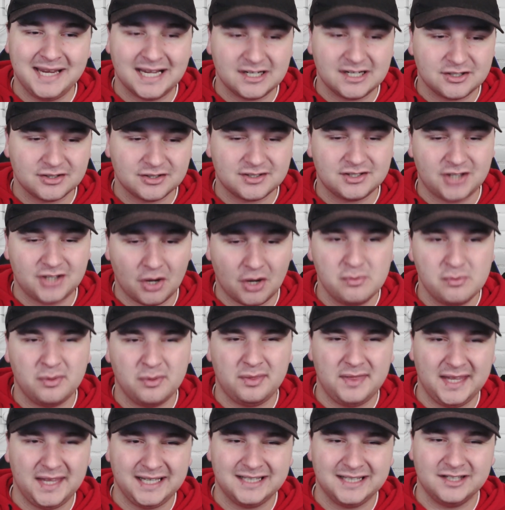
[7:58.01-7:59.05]
I just don't
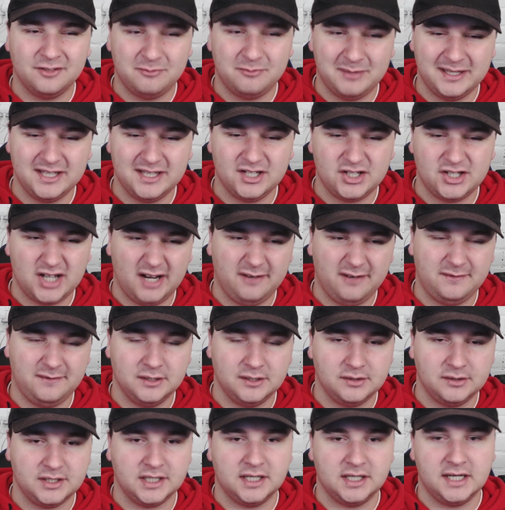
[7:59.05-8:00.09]
think they've been the
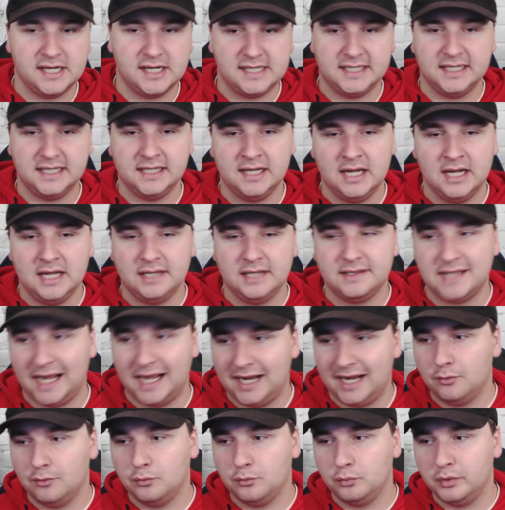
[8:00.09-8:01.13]
Sheffield United
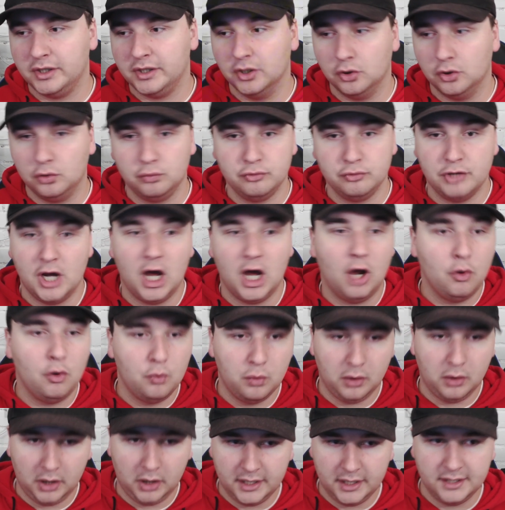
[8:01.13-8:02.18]
that we all
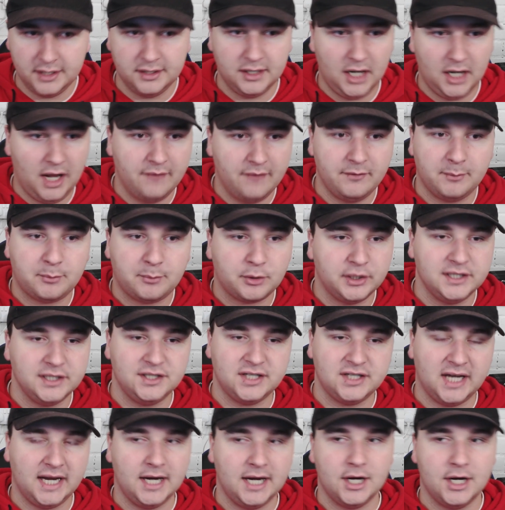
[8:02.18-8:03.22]
know and have
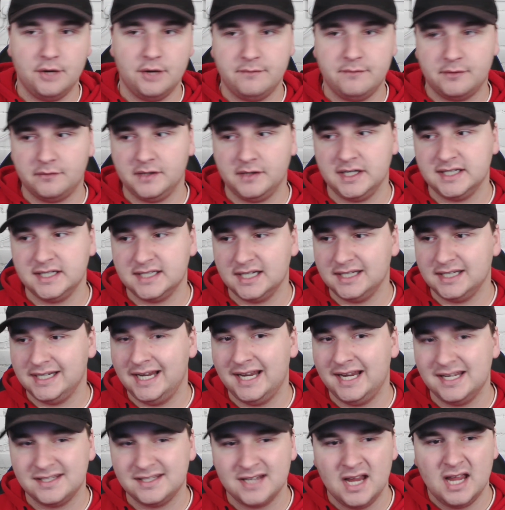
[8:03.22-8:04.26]
appreciated over recent
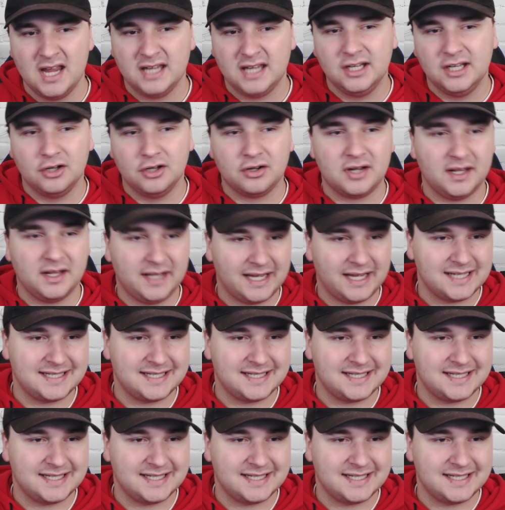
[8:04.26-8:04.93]
years. You look at that